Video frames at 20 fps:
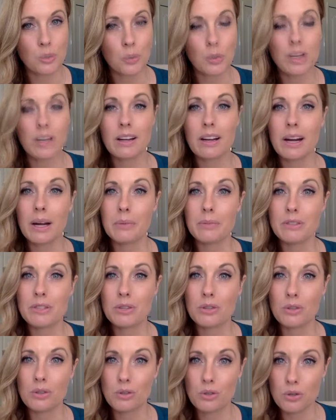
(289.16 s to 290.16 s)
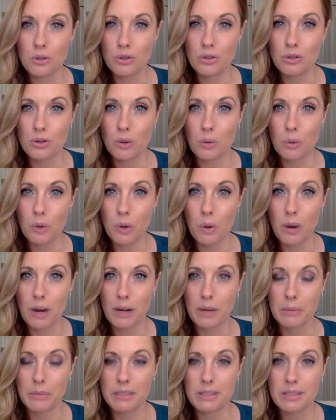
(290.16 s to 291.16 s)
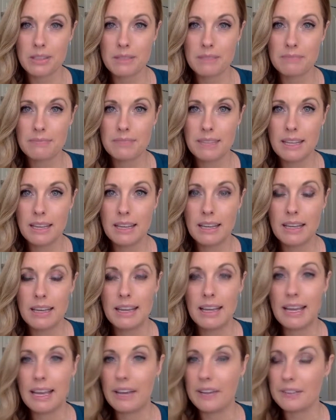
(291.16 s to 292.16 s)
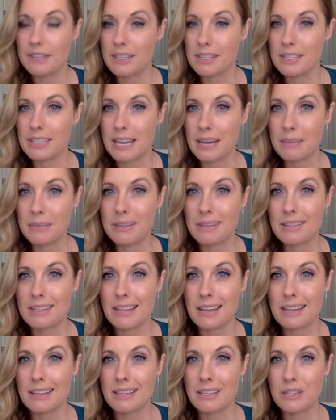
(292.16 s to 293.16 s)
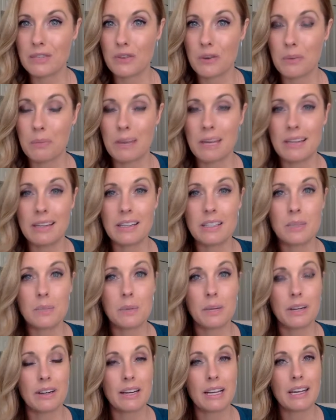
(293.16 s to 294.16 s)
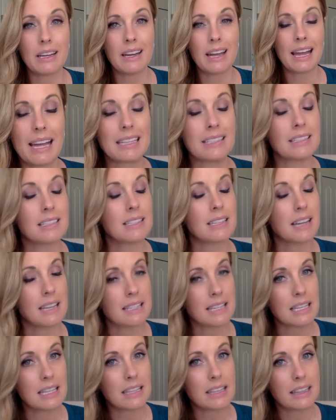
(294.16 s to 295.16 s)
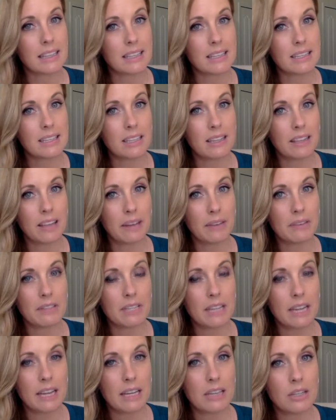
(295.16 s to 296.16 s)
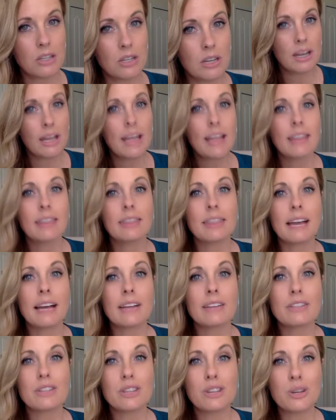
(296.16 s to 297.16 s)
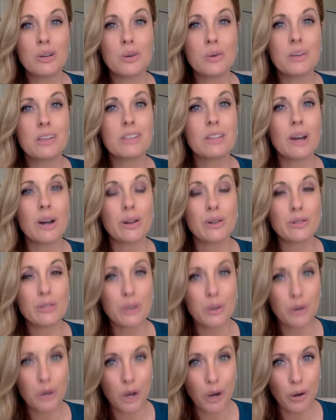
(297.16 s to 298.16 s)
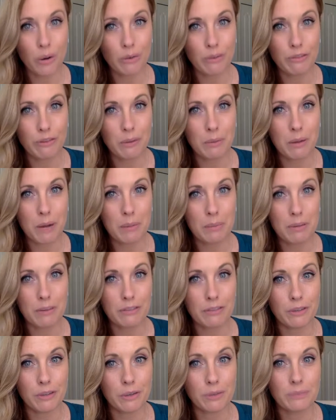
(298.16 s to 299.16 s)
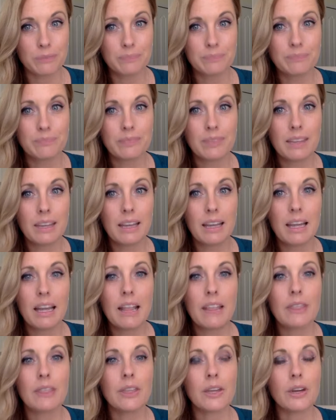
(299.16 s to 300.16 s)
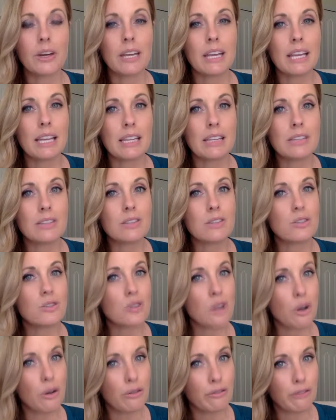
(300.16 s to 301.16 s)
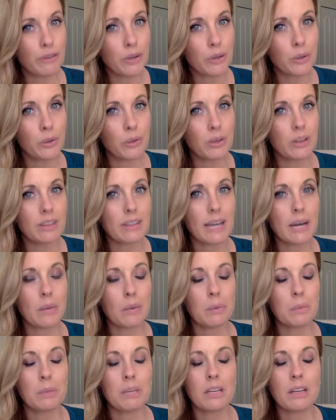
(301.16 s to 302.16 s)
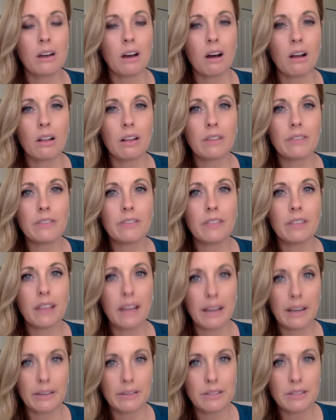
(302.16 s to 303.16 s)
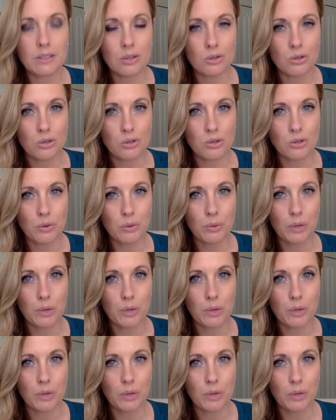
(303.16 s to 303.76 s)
when it comes to nutritional requirements. If the statement says it's for maintenance period and doesn't list a life stage, that too is also code for puppy food. There is no food that will meet all of life's nutritional